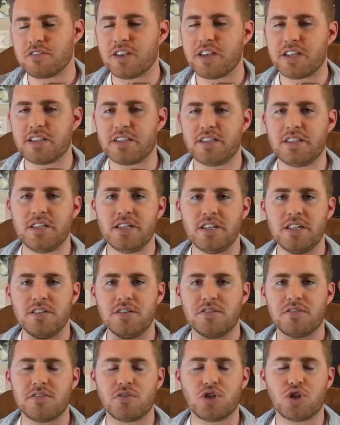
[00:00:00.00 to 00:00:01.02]
like
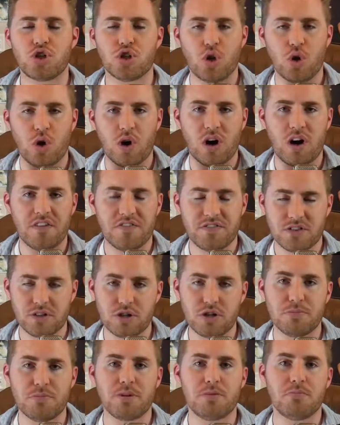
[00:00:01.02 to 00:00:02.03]
these show off a
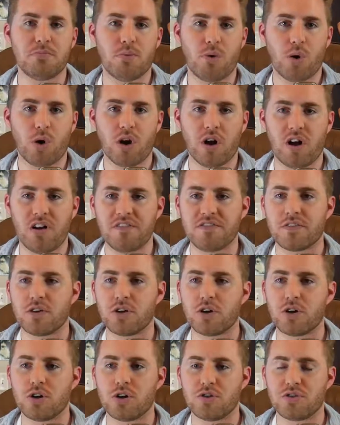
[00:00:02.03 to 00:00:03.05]
little bit more of
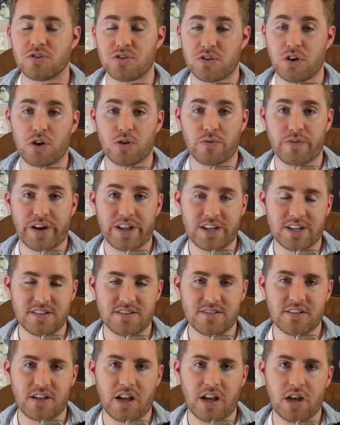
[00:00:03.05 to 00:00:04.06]
her songwriting
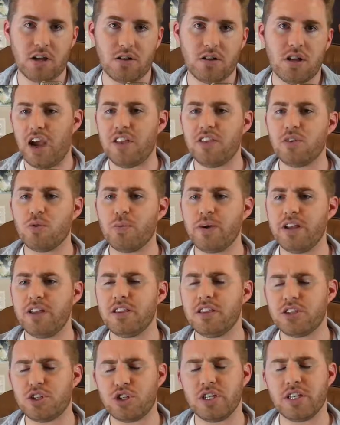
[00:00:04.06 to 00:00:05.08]
style and the way
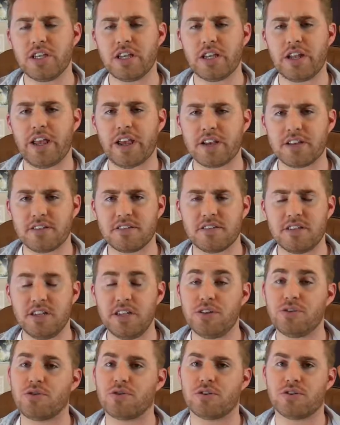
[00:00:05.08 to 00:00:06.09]
that she connects
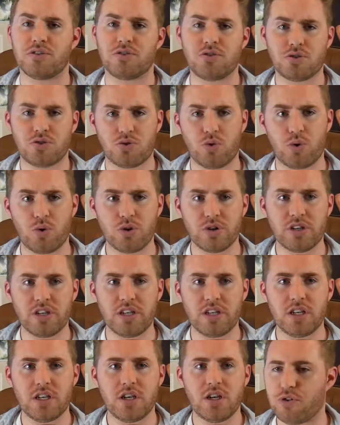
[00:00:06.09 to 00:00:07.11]
either a
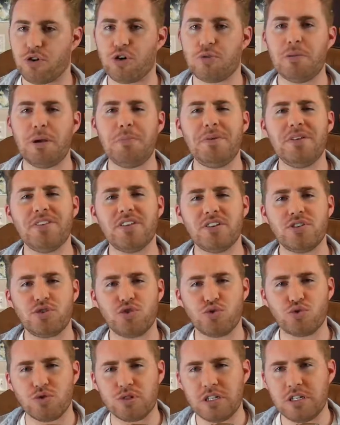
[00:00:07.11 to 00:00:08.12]
story or maybe the
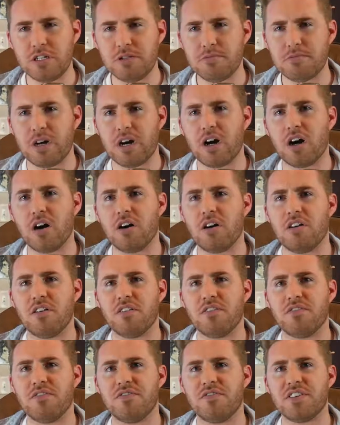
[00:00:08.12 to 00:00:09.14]
dream
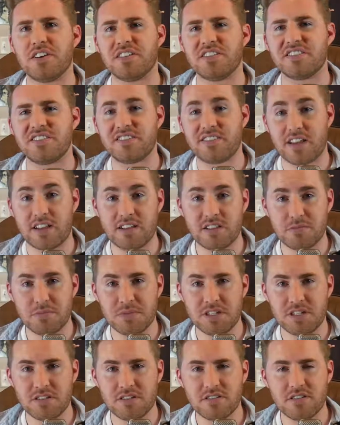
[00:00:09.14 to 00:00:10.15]
of a
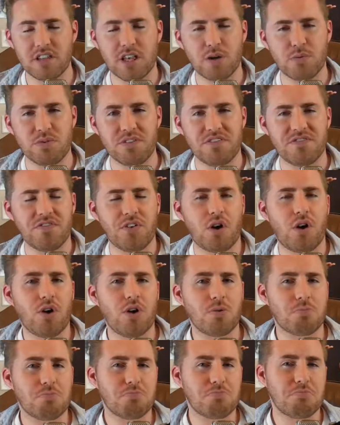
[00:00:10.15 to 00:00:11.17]
sentiment that we've
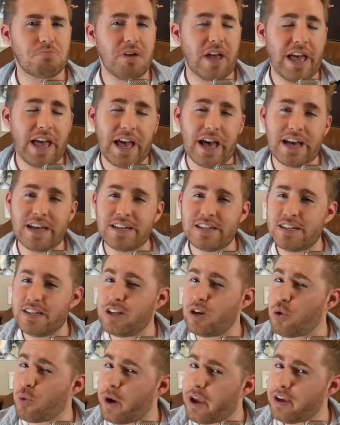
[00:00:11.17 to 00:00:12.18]
all had
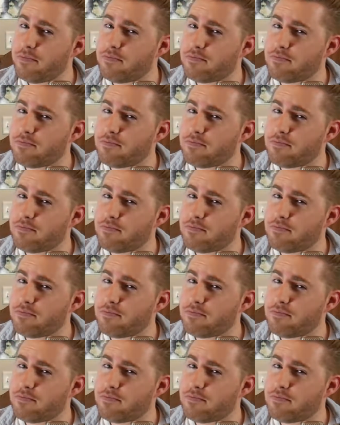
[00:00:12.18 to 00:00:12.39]
in a way.